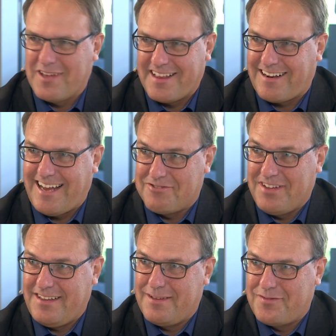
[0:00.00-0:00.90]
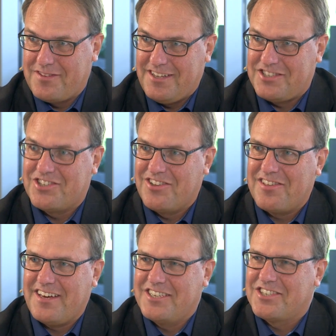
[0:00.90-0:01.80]
that cloud native and
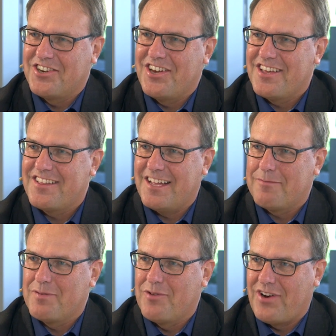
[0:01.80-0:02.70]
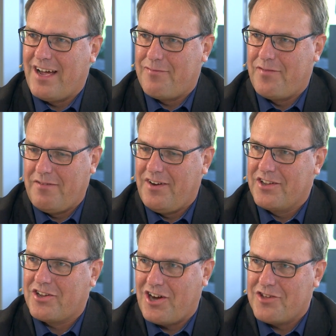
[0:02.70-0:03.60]
digitalization is that we want to have a
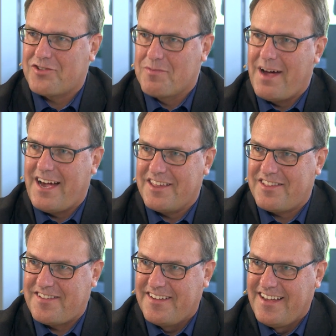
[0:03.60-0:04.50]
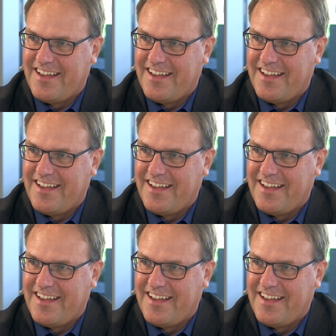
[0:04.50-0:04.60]
very customized